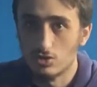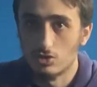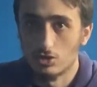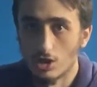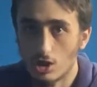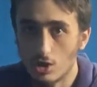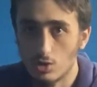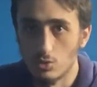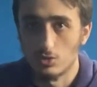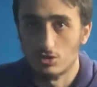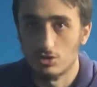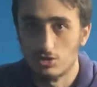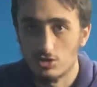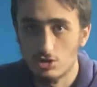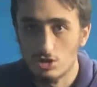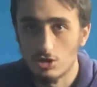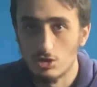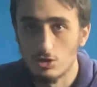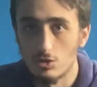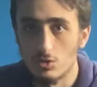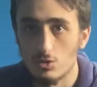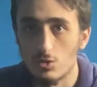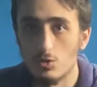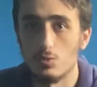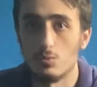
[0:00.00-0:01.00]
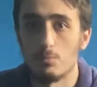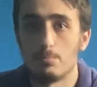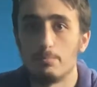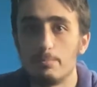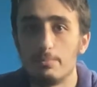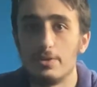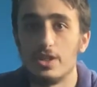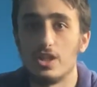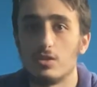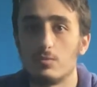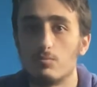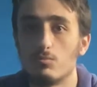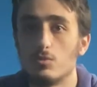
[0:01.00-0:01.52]
those two
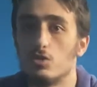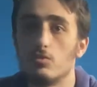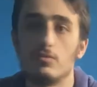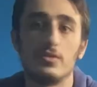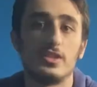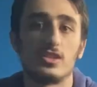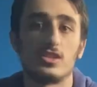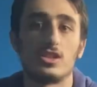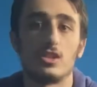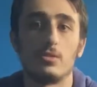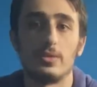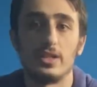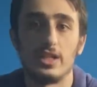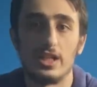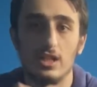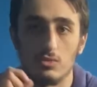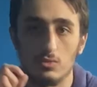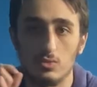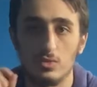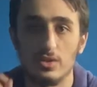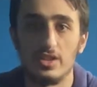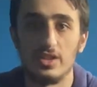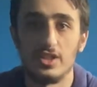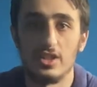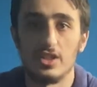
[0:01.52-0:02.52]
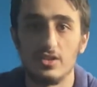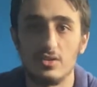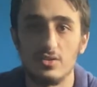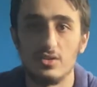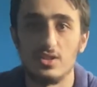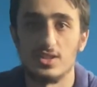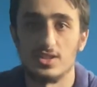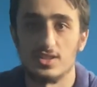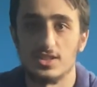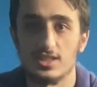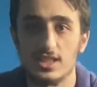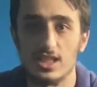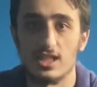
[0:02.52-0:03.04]
big movies coming out in
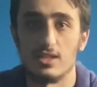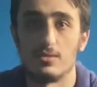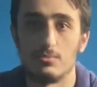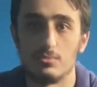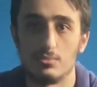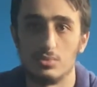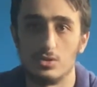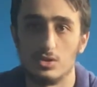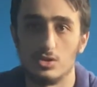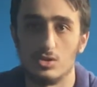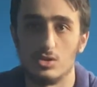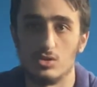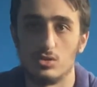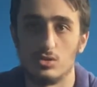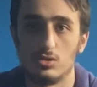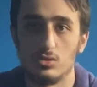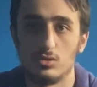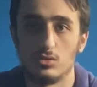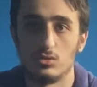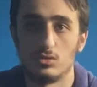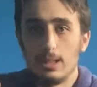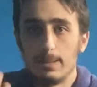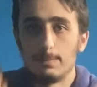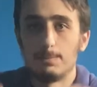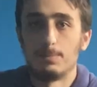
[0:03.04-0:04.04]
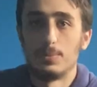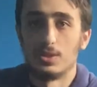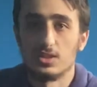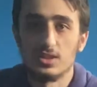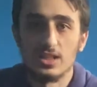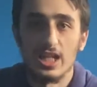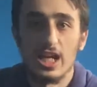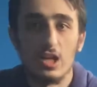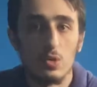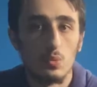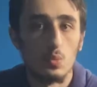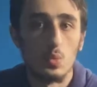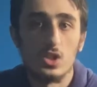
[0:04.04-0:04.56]
December. But
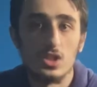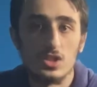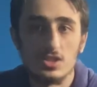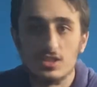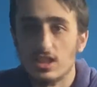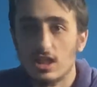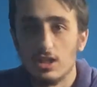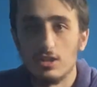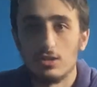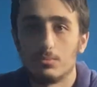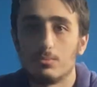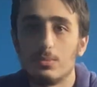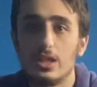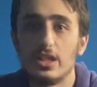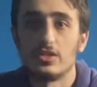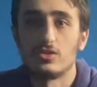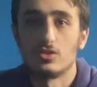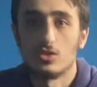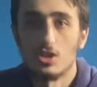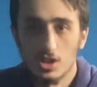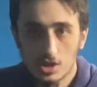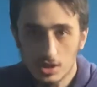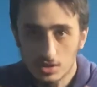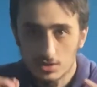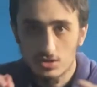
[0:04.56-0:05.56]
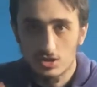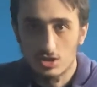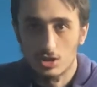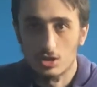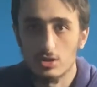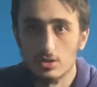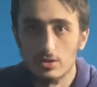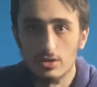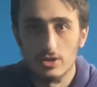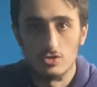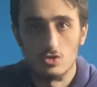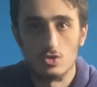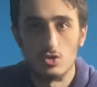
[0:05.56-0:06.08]
that was kind of my thoughts
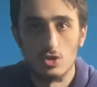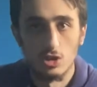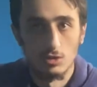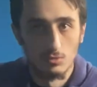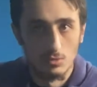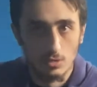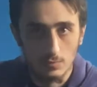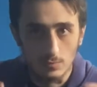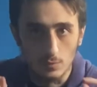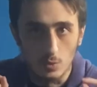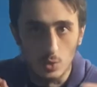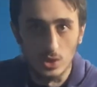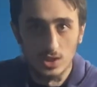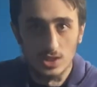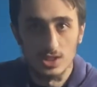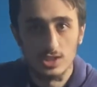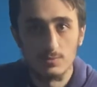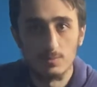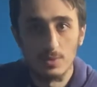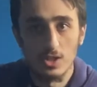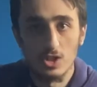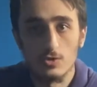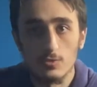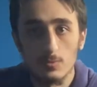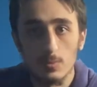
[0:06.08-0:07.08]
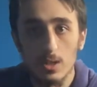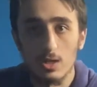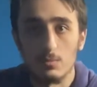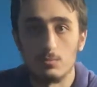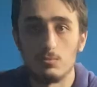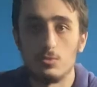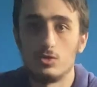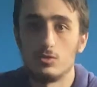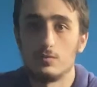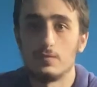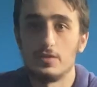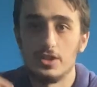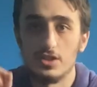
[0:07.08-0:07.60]
on the trailer for the SpongeBob
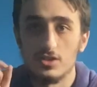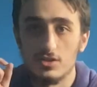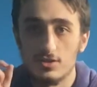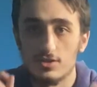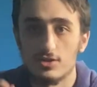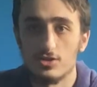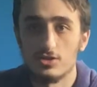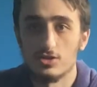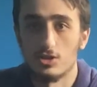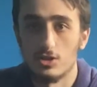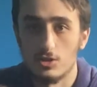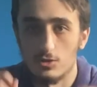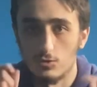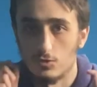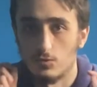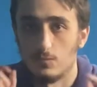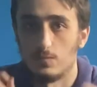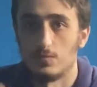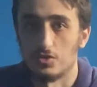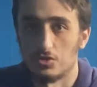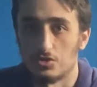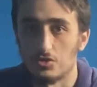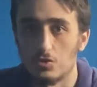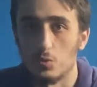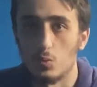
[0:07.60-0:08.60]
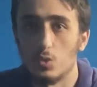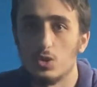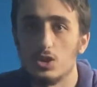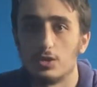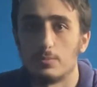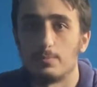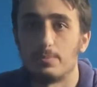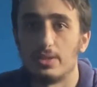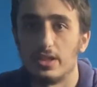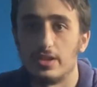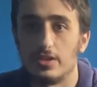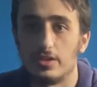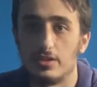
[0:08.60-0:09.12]
movie Search for
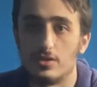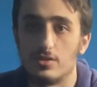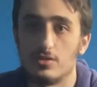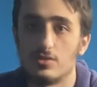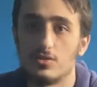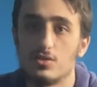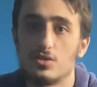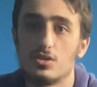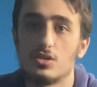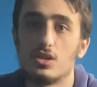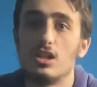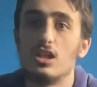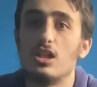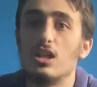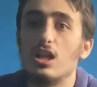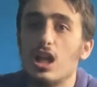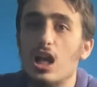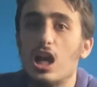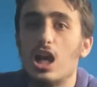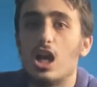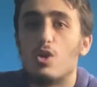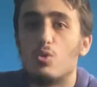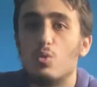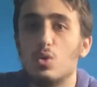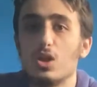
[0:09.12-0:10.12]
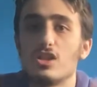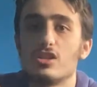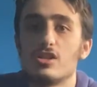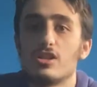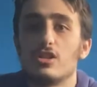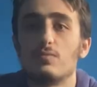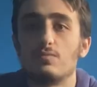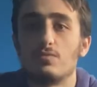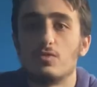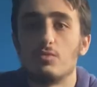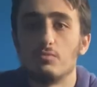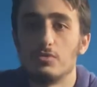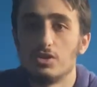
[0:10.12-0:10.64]
SquarePants. I want to hear
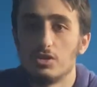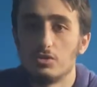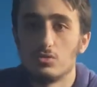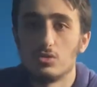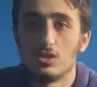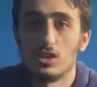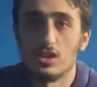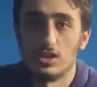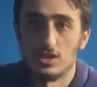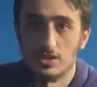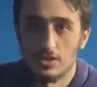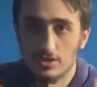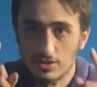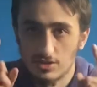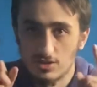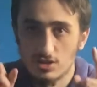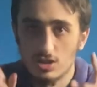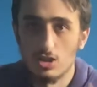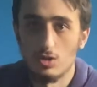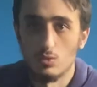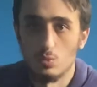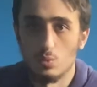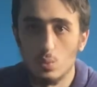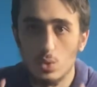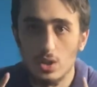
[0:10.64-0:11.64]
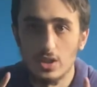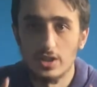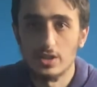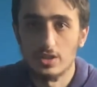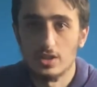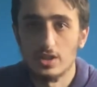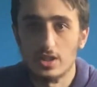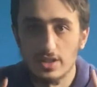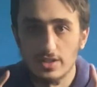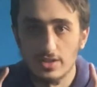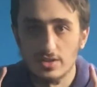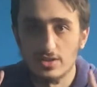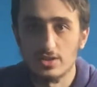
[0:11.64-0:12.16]
from you guys. What are you
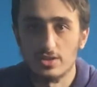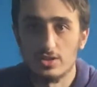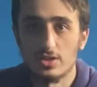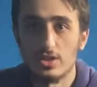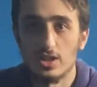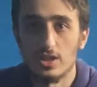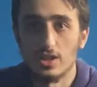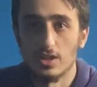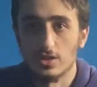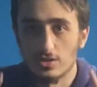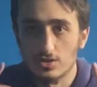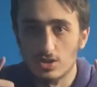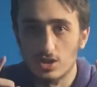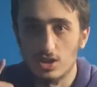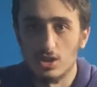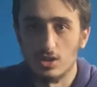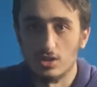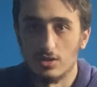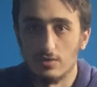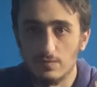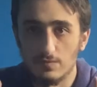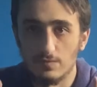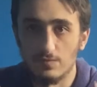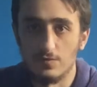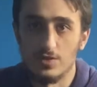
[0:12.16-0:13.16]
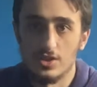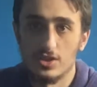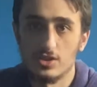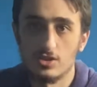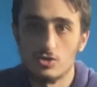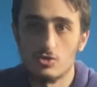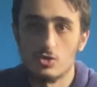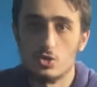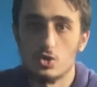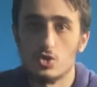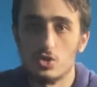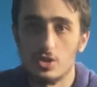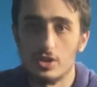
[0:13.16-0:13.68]
guys' thoughts on this
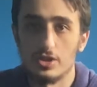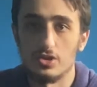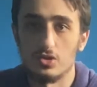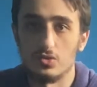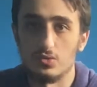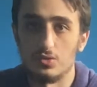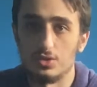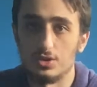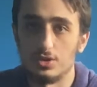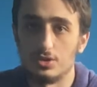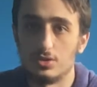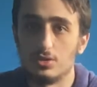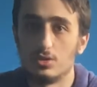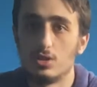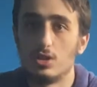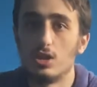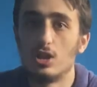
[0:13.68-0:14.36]
trailer?